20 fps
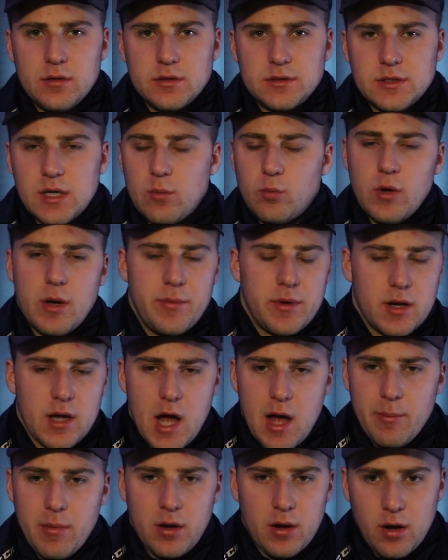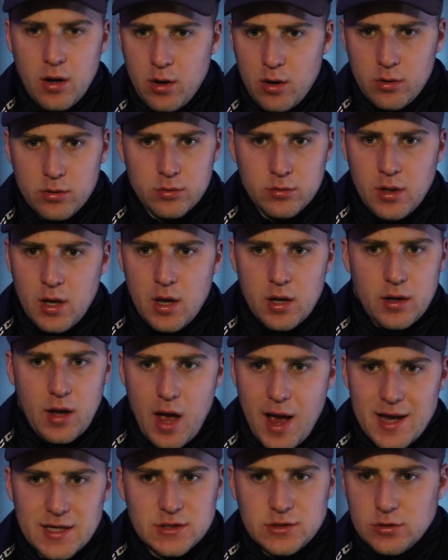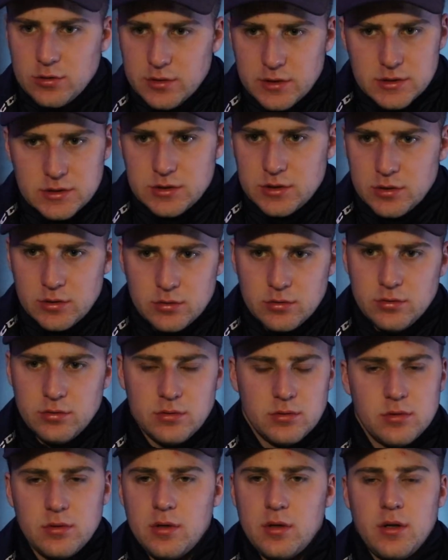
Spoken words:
Some women comment, oh, guys do this too.